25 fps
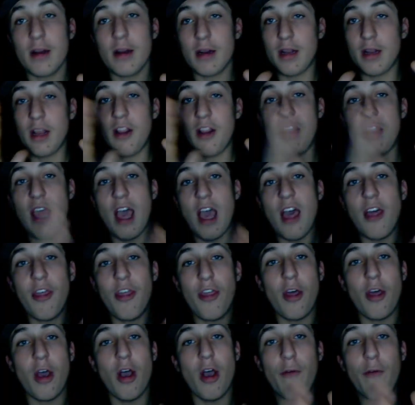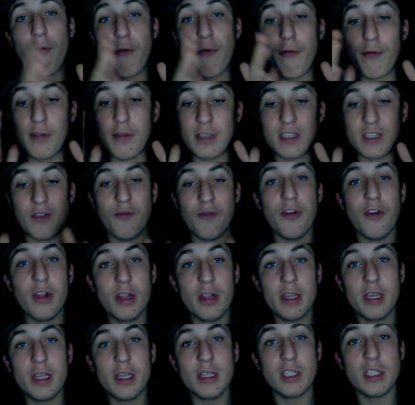the death of
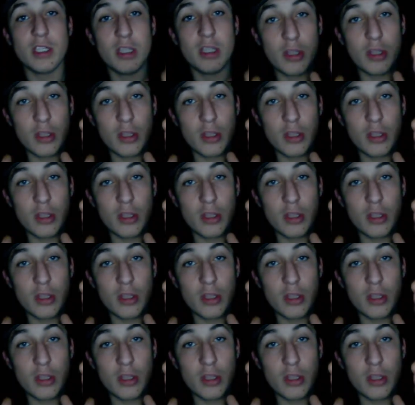civilians